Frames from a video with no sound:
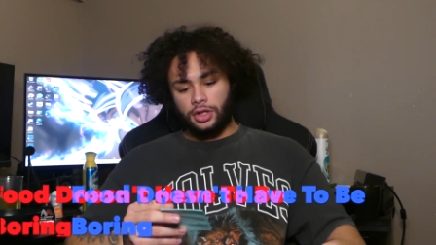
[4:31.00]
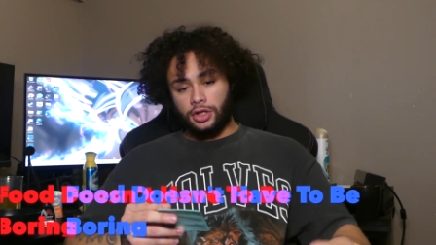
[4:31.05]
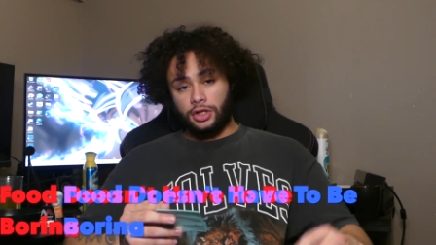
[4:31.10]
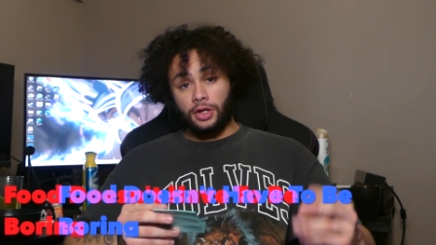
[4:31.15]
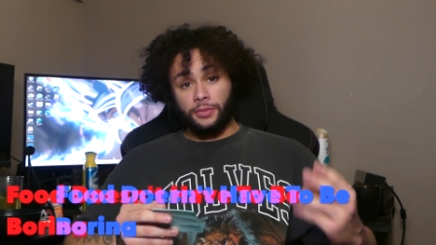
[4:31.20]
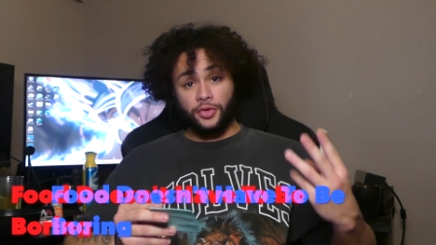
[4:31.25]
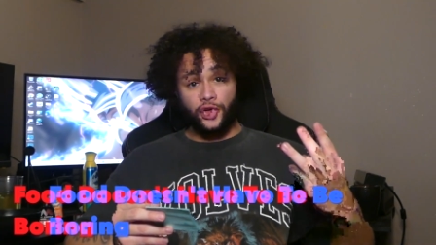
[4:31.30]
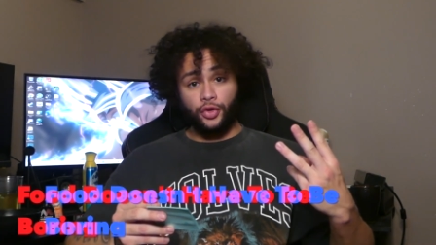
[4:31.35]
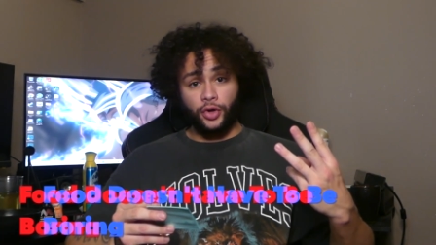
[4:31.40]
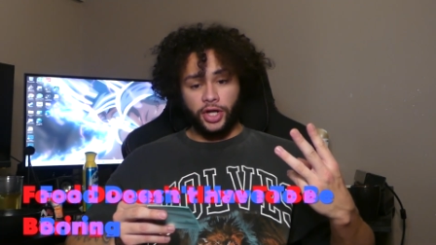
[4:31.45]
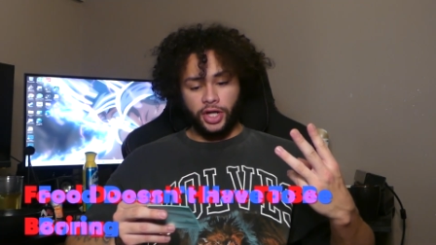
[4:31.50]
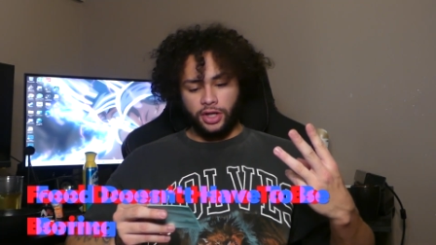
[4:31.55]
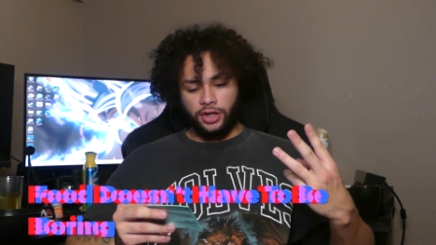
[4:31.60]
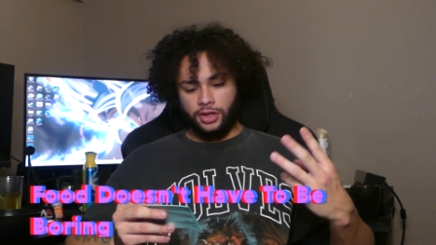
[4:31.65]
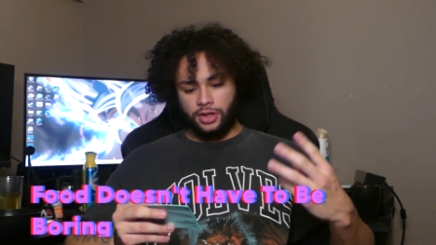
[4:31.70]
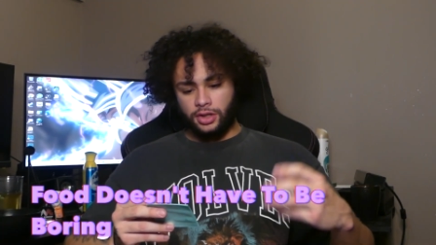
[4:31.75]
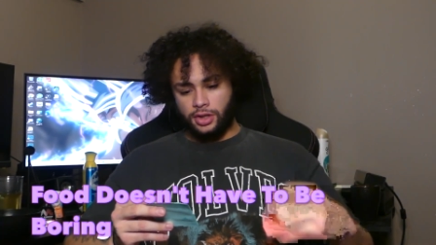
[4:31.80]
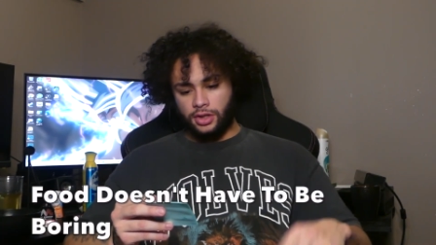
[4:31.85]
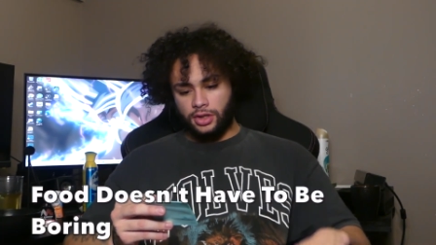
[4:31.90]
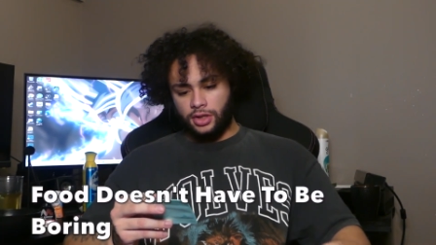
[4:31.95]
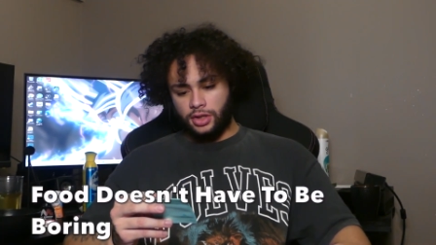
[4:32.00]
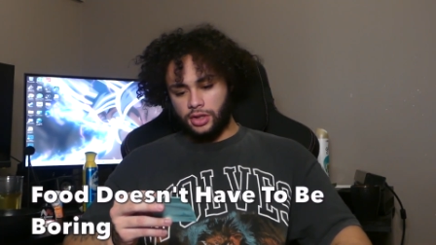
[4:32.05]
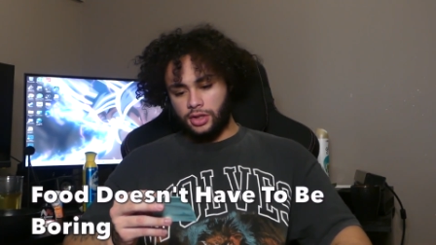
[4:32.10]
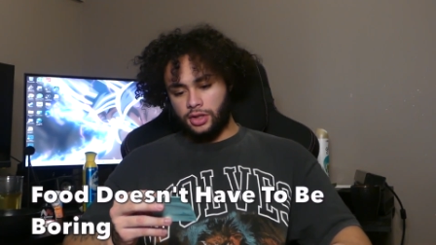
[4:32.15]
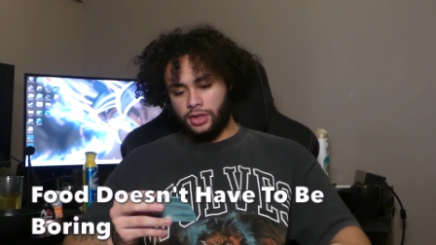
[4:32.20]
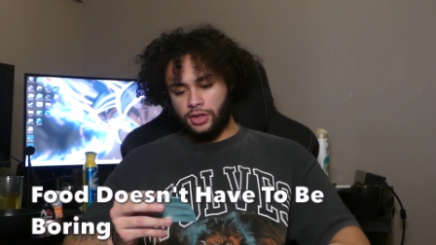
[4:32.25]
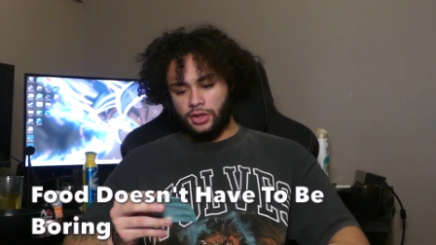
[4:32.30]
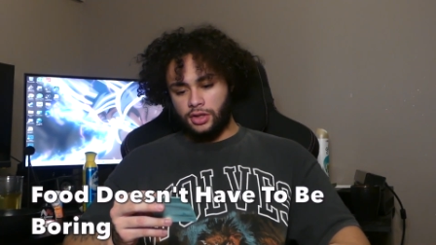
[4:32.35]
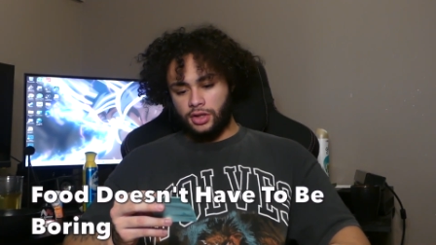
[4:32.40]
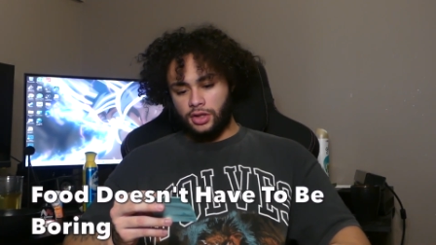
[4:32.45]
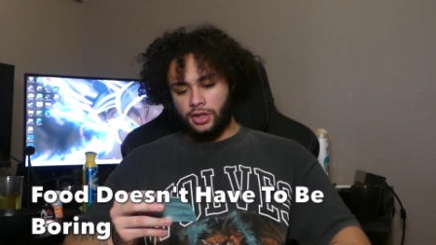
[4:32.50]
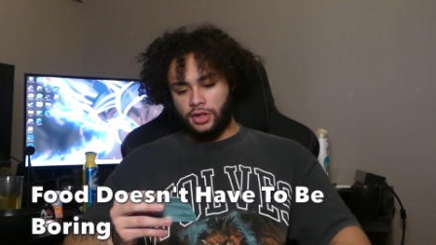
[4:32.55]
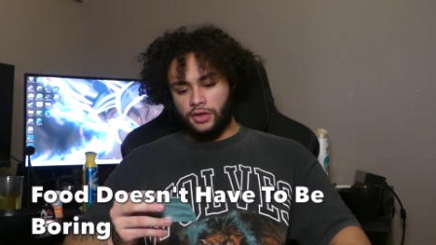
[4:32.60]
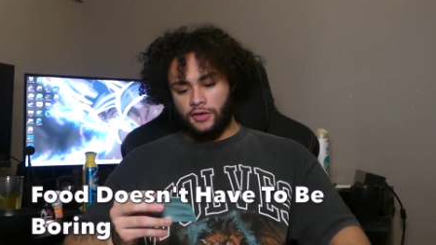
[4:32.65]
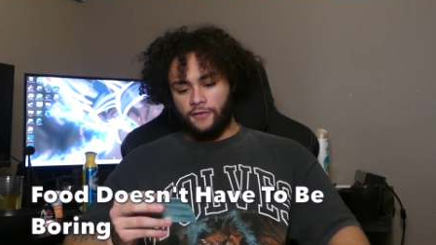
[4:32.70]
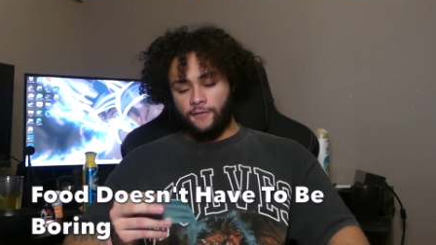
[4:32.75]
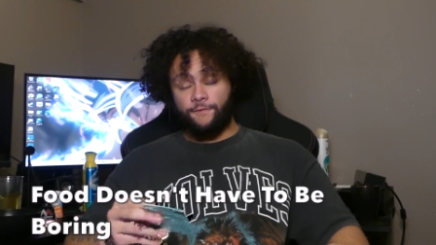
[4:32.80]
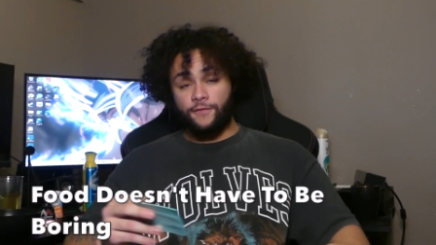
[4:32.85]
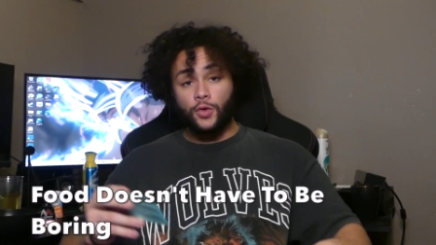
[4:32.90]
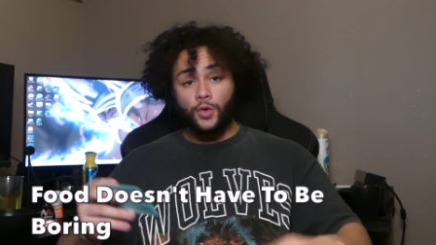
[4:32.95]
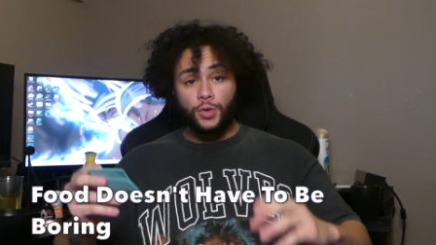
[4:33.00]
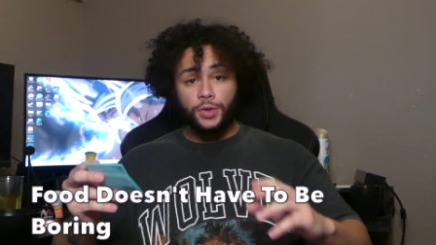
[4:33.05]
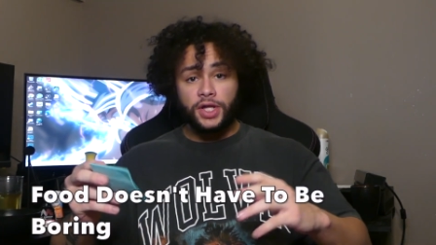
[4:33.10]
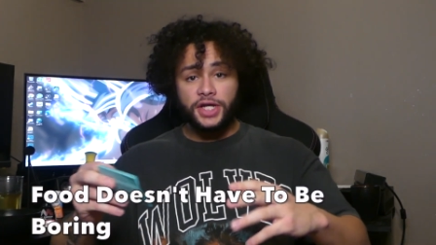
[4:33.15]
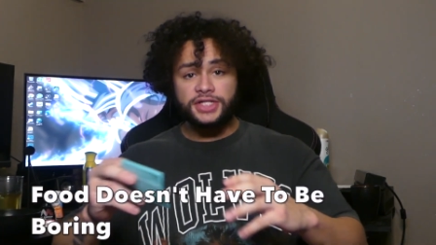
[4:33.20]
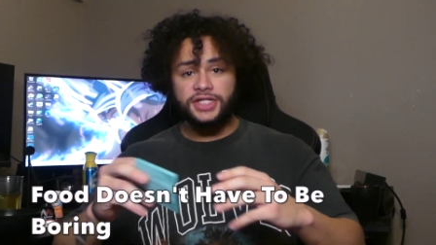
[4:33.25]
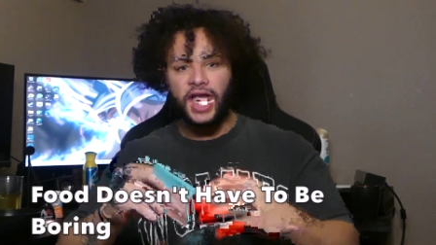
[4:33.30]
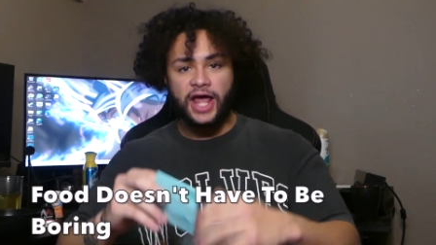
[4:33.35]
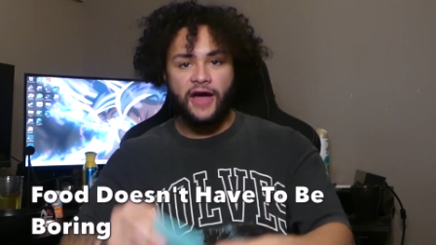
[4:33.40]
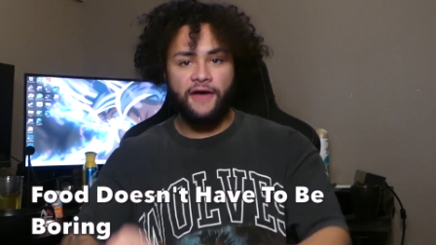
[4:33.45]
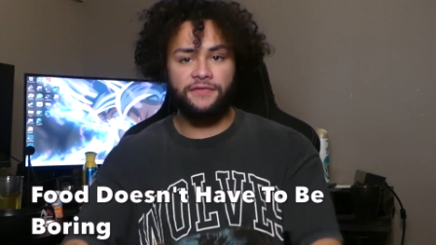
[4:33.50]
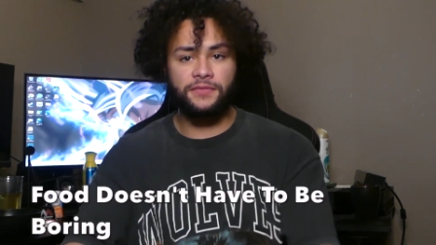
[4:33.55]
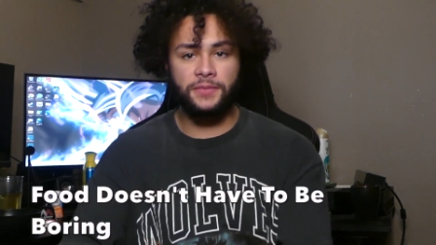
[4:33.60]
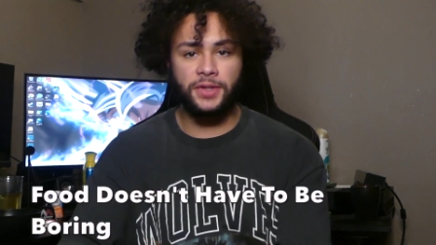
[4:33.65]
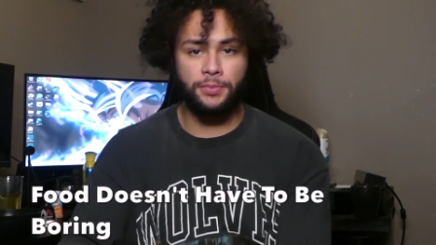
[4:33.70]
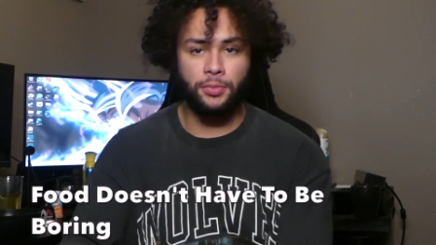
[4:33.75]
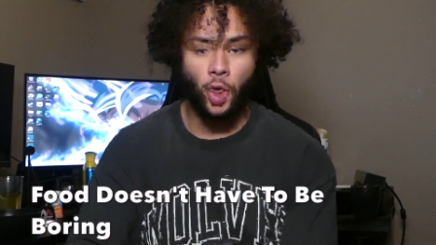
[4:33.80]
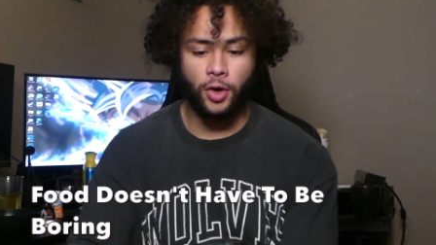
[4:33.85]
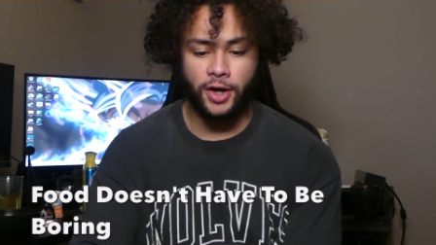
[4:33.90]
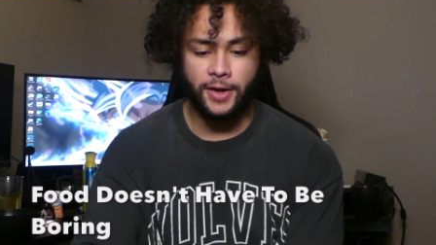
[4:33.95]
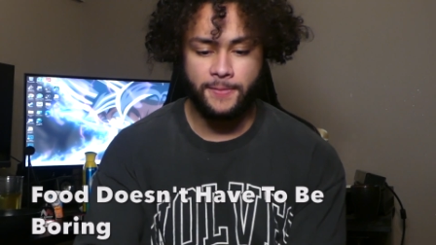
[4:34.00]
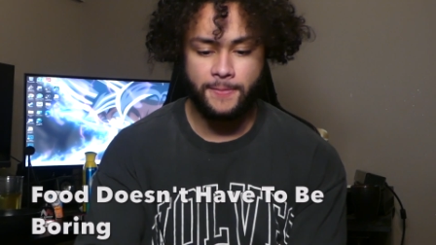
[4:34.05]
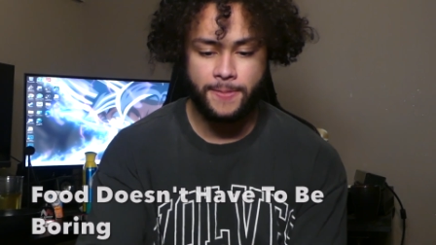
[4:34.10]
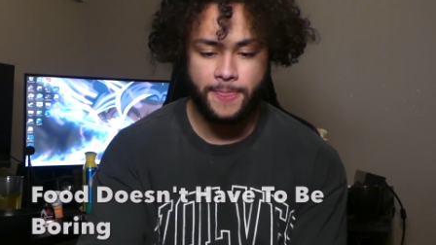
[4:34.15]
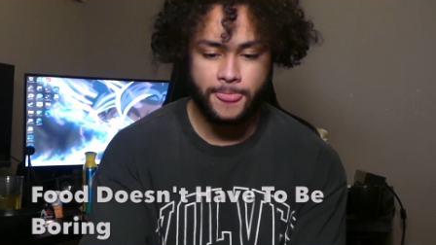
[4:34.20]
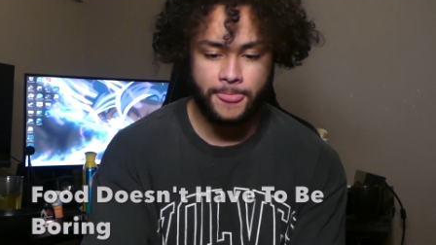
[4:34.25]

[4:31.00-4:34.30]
Number three, food doesn't have to be boring.